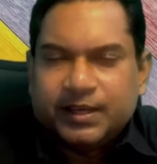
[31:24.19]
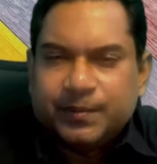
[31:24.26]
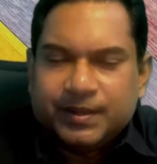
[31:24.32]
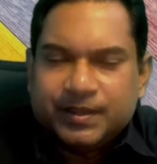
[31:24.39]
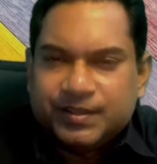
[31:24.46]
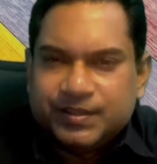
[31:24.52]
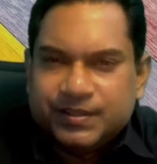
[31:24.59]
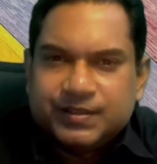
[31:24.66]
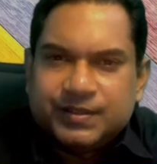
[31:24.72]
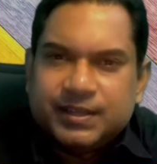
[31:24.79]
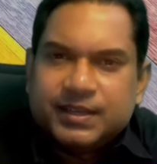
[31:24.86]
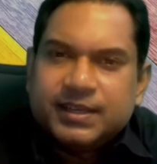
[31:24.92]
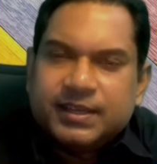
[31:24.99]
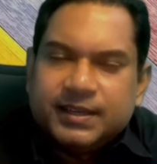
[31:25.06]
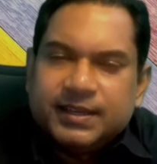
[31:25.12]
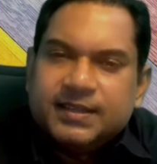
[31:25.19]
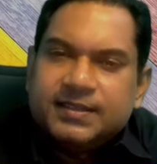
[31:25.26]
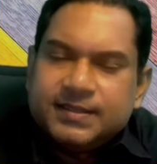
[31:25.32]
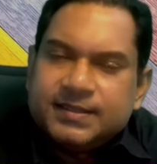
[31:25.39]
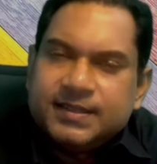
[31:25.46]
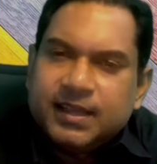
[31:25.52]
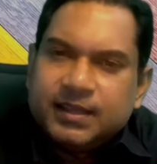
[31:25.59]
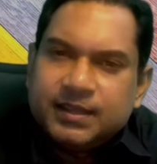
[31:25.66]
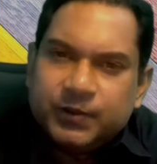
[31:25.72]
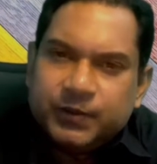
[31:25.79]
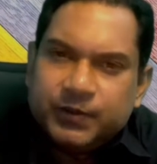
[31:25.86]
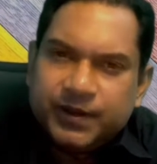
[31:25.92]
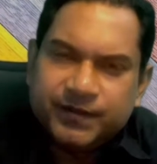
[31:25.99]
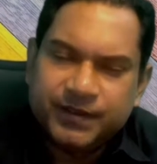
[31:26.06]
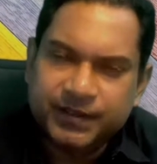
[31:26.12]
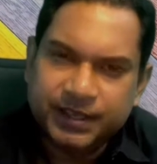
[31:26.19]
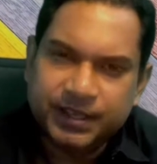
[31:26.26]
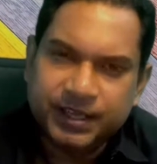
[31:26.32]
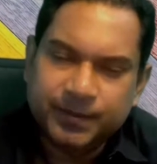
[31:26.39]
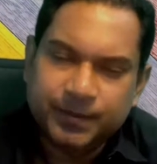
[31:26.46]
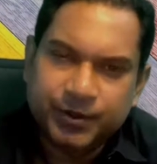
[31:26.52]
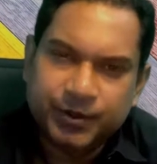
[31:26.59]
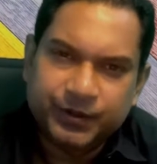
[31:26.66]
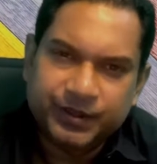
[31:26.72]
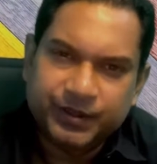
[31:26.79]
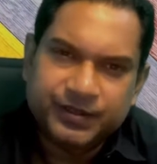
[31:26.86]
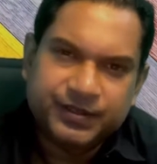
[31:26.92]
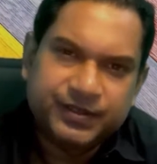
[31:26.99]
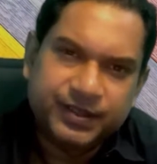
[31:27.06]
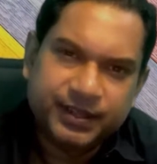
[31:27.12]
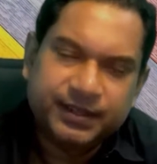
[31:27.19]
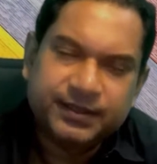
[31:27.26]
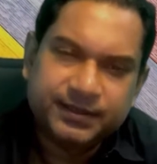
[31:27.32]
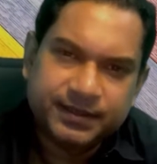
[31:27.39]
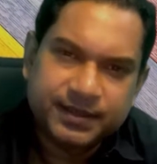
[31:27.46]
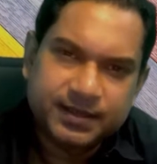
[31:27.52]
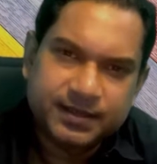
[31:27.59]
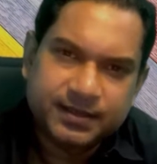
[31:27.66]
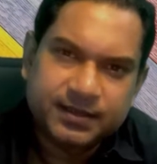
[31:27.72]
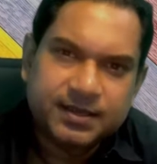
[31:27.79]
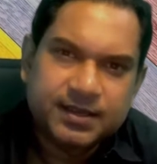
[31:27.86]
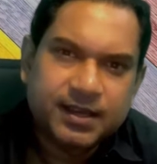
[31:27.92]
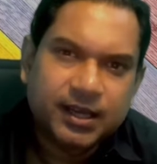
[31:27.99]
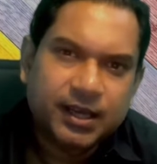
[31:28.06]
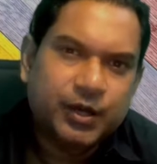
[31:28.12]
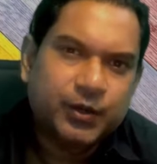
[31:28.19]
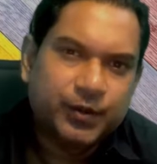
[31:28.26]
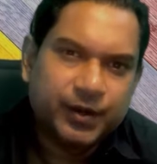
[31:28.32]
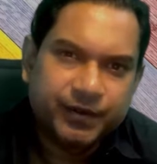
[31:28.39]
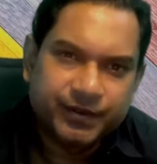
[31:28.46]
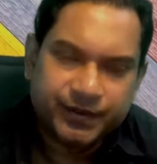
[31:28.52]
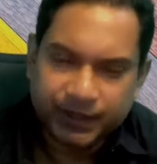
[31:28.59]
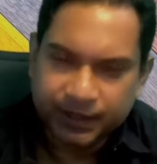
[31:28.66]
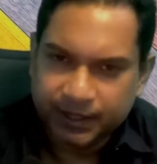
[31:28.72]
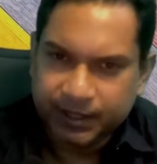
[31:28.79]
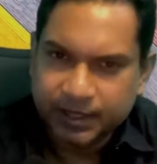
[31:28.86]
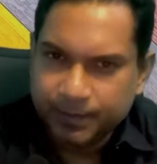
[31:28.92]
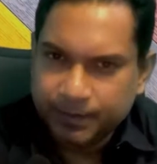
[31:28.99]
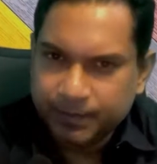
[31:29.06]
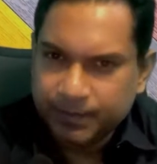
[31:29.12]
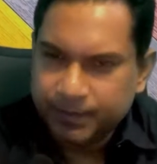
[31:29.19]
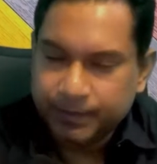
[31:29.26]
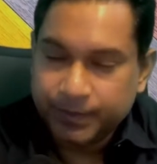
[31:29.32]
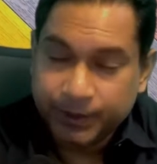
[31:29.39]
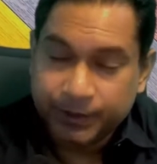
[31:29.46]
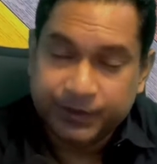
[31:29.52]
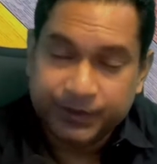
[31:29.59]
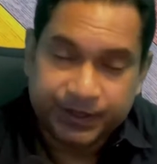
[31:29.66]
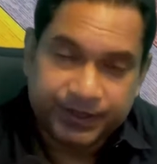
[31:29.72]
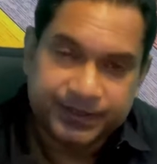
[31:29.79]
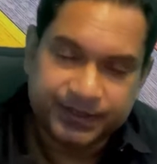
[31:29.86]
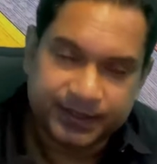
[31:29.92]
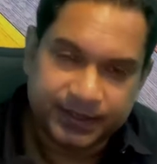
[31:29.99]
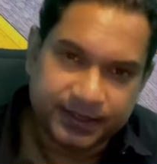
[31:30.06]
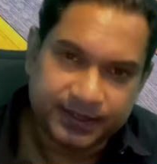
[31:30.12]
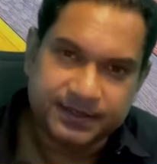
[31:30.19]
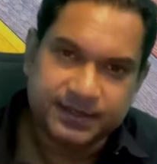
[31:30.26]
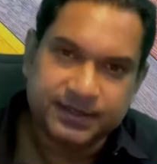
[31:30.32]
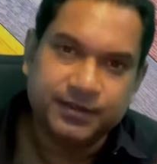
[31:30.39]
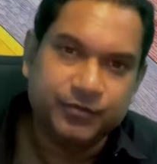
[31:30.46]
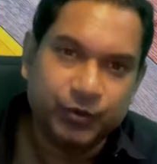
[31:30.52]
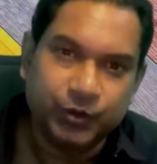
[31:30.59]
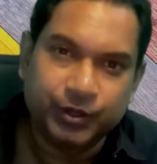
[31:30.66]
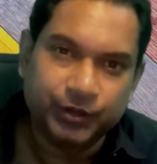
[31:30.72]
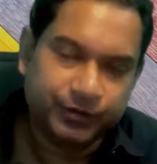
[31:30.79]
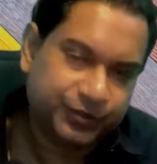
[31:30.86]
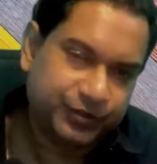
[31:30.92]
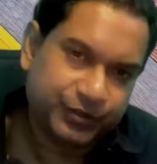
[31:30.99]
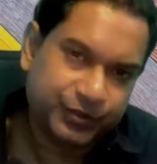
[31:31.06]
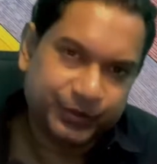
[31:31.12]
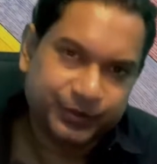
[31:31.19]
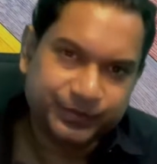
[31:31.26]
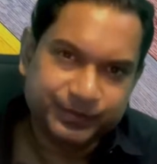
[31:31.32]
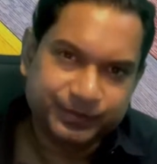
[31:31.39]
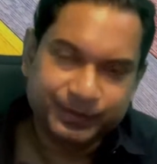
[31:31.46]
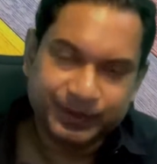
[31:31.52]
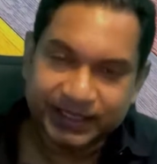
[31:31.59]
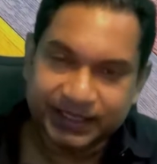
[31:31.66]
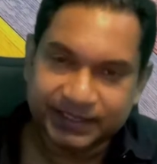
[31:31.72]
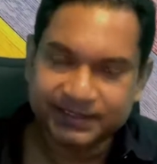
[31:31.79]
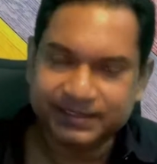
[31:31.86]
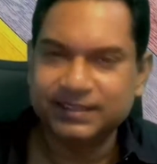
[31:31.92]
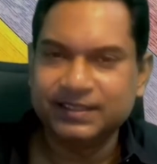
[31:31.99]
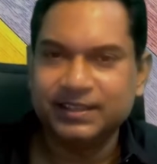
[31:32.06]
I mean, it's just the way we think about these things and how our thinking about these things evolves. So please,